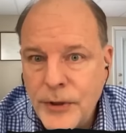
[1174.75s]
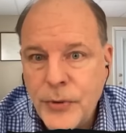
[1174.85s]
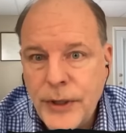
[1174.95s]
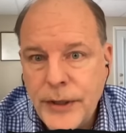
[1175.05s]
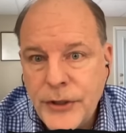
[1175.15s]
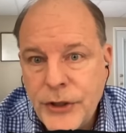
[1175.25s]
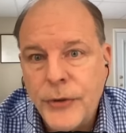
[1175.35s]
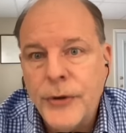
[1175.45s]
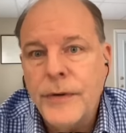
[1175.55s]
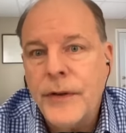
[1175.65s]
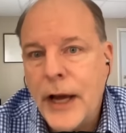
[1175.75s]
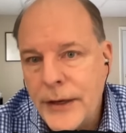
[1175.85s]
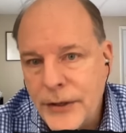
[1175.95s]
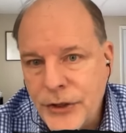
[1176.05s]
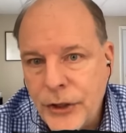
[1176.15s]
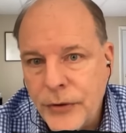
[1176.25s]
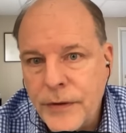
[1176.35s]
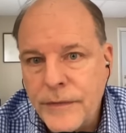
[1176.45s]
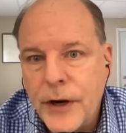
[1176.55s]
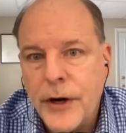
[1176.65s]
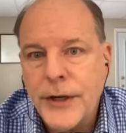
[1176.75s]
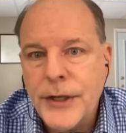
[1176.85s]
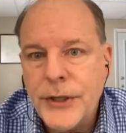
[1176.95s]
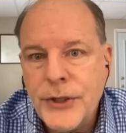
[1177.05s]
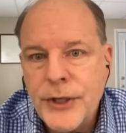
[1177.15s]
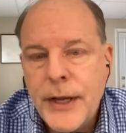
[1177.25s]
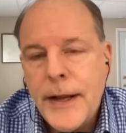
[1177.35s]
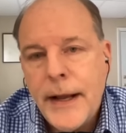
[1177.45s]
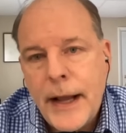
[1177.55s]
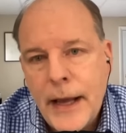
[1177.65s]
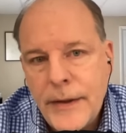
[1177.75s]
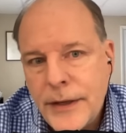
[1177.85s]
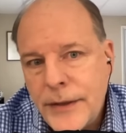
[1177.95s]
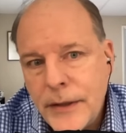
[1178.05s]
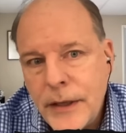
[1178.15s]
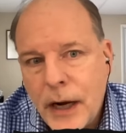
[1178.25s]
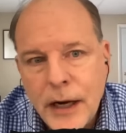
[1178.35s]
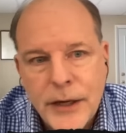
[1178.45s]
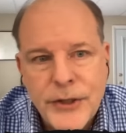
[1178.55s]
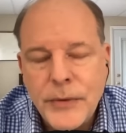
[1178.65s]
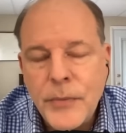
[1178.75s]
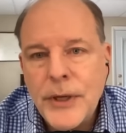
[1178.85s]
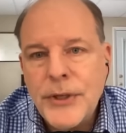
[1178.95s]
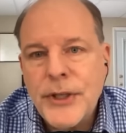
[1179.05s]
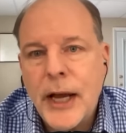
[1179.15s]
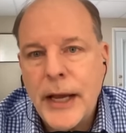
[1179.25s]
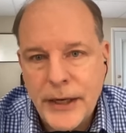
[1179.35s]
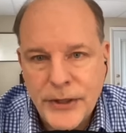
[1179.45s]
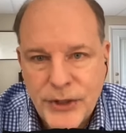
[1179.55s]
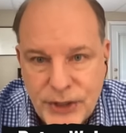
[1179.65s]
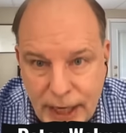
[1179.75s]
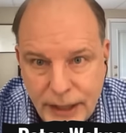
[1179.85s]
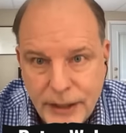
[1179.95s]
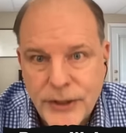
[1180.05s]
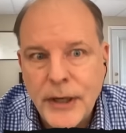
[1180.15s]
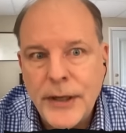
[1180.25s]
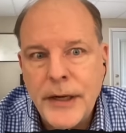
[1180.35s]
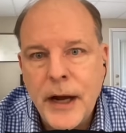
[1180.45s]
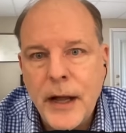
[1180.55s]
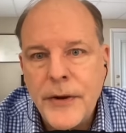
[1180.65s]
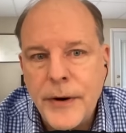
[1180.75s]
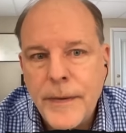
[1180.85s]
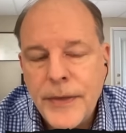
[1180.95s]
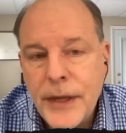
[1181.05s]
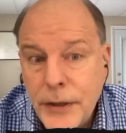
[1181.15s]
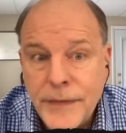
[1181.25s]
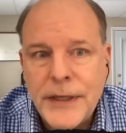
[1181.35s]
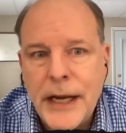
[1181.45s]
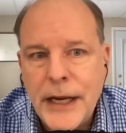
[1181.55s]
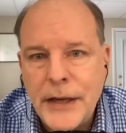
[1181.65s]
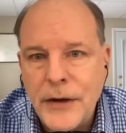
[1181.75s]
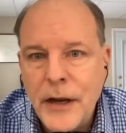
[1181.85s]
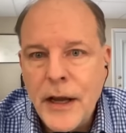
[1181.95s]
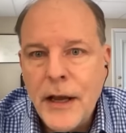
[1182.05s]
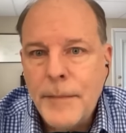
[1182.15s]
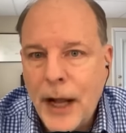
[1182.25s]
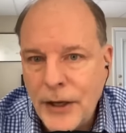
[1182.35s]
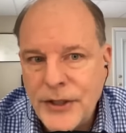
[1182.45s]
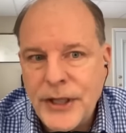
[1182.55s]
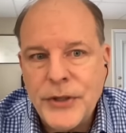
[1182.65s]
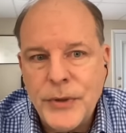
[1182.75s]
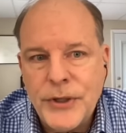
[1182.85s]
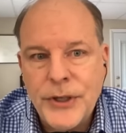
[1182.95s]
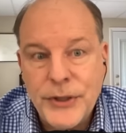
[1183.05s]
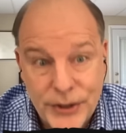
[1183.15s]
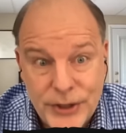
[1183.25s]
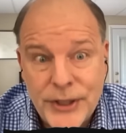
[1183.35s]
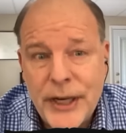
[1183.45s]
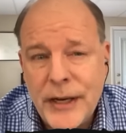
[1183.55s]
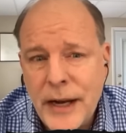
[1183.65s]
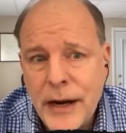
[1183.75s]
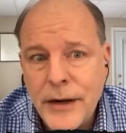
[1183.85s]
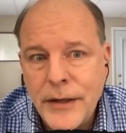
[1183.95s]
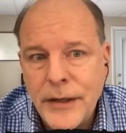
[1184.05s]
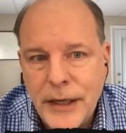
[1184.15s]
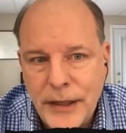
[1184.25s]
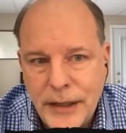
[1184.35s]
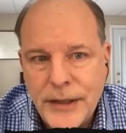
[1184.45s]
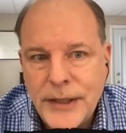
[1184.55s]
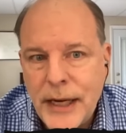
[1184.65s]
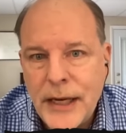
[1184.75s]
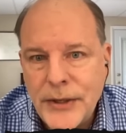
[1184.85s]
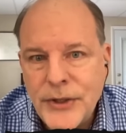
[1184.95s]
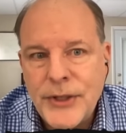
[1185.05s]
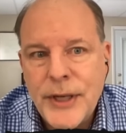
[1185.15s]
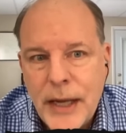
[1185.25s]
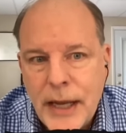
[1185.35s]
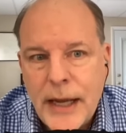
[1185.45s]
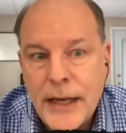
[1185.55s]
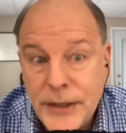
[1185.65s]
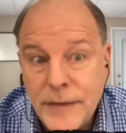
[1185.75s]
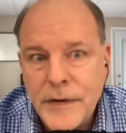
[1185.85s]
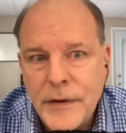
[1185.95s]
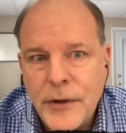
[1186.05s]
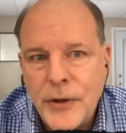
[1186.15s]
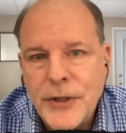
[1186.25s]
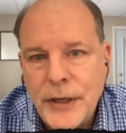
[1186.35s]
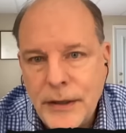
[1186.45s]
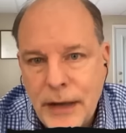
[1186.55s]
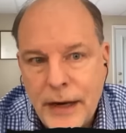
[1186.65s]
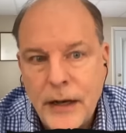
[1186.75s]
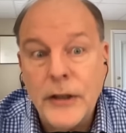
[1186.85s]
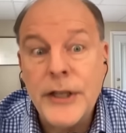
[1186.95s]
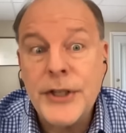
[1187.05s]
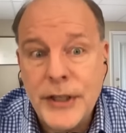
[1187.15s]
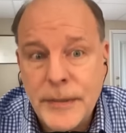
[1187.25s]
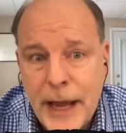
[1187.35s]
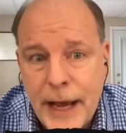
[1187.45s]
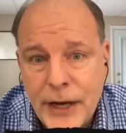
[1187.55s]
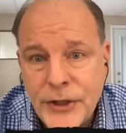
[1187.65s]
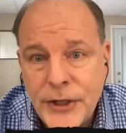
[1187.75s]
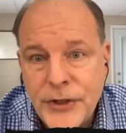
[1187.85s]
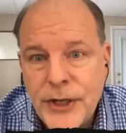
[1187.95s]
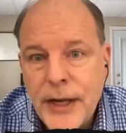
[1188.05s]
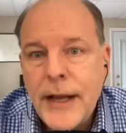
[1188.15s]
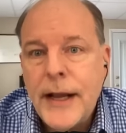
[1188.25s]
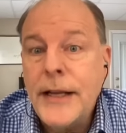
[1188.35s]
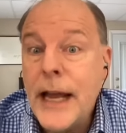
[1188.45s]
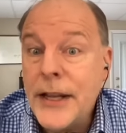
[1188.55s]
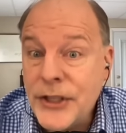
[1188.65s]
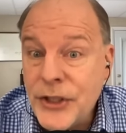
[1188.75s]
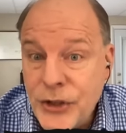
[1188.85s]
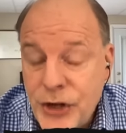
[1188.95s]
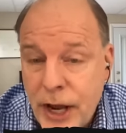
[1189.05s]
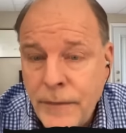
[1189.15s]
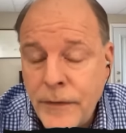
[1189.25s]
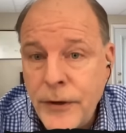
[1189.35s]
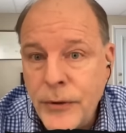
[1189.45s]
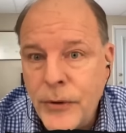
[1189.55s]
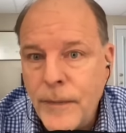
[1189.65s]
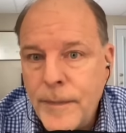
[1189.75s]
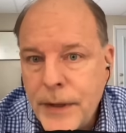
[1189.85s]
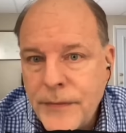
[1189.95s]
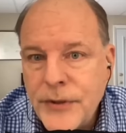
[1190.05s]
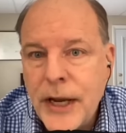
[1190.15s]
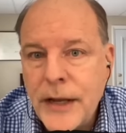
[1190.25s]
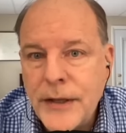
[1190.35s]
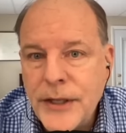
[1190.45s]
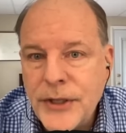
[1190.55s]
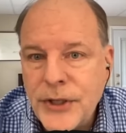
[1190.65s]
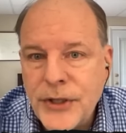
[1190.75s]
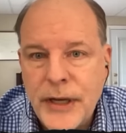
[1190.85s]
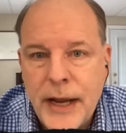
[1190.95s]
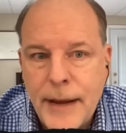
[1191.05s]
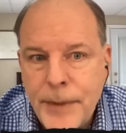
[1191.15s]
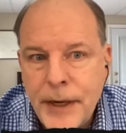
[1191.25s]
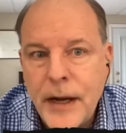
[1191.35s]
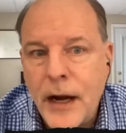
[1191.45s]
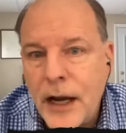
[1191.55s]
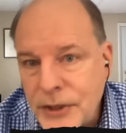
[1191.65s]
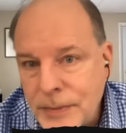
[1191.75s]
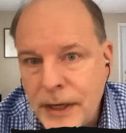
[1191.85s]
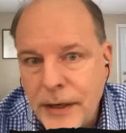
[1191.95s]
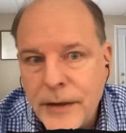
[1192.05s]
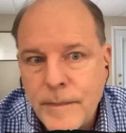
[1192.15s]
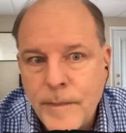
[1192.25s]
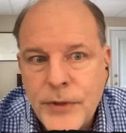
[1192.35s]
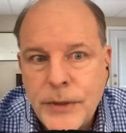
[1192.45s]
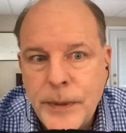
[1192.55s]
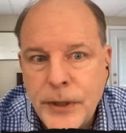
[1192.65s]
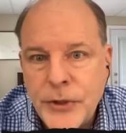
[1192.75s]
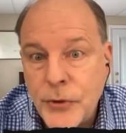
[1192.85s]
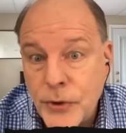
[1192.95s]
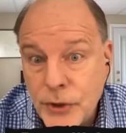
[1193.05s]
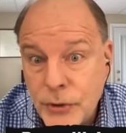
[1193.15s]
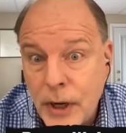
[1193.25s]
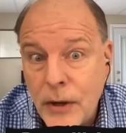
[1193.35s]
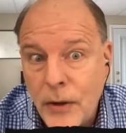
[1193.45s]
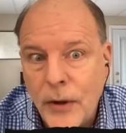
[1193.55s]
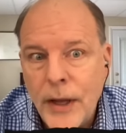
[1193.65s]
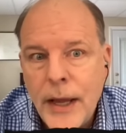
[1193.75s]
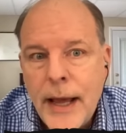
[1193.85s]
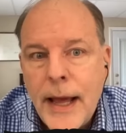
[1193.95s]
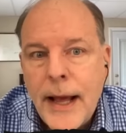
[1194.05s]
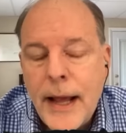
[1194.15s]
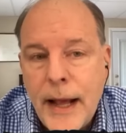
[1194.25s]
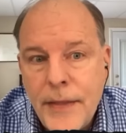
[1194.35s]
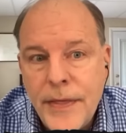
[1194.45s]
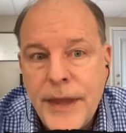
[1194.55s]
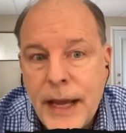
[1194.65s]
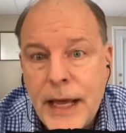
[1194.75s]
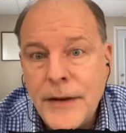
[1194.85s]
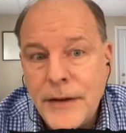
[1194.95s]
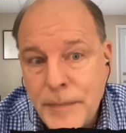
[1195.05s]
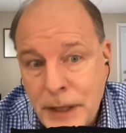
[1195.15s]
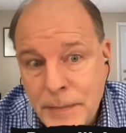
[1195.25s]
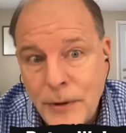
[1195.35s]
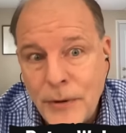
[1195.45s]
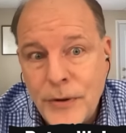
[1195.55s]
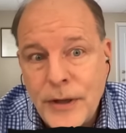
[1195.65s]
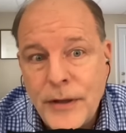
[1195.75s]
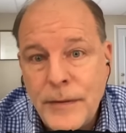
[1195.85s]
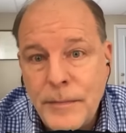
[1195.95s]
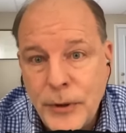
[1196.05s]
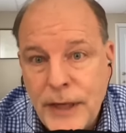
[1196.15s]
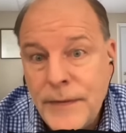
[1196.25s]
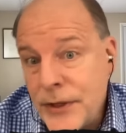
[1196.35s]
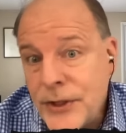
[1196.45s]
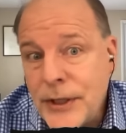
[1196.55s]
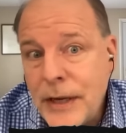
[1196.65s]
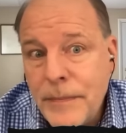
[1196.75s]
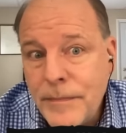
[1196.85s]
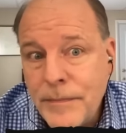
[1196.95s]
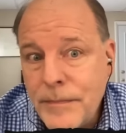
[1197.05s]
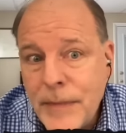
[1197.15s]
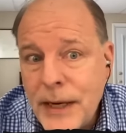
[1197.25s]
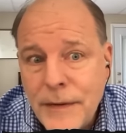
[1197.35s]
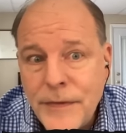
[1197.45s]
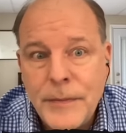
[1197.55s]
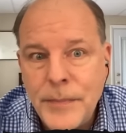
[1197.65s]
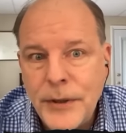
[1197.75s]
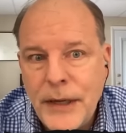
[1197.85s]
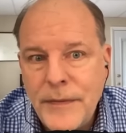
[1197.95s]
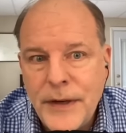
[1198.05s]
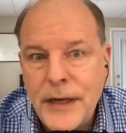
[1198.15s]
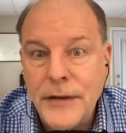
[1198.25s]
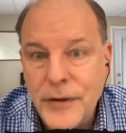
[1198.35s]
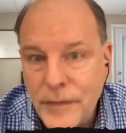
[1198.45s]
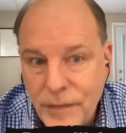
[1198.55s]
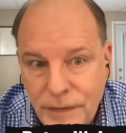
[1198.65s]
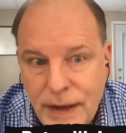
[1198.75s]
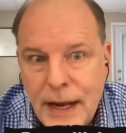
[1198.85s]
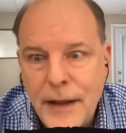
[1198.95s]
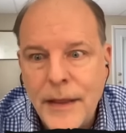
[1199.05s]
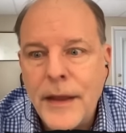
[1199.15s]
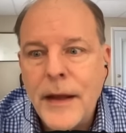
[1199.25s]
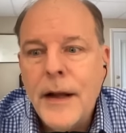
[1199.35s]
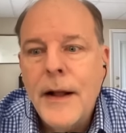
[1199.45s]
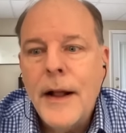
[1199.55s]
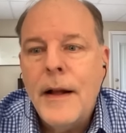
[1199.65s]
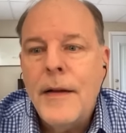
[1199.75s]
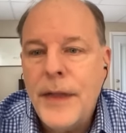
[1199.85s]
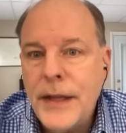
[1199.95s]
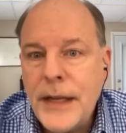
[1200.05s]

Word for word: between the children of light and the children of darkness and that God is on one side and Satan is on the other, then you've taken politics, which is, as I said, inherently intense and difficult right. and, and elicits passions, and you add this jet fuel of saying that this is an epic cosmic spiritual struggle. Right. And then the people that, that believe this, and they many of them believe it in good faith, then